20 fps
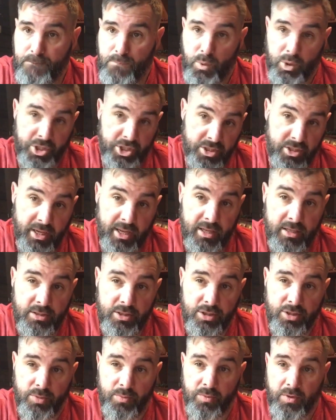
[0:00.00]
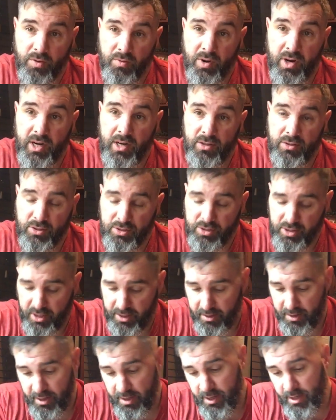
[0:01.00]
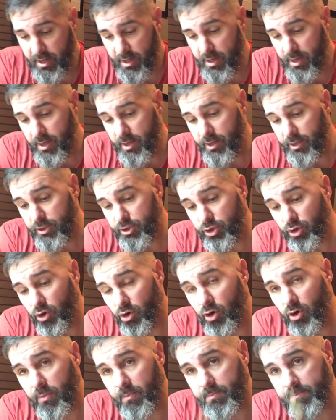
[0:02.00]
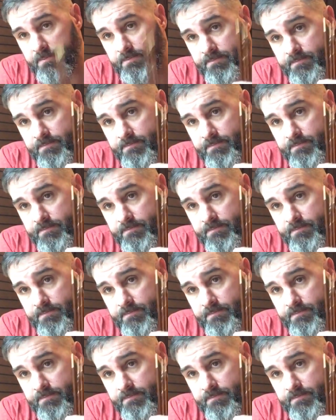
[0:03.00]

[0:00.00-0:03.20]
which tells you something, really, doesn't it? So,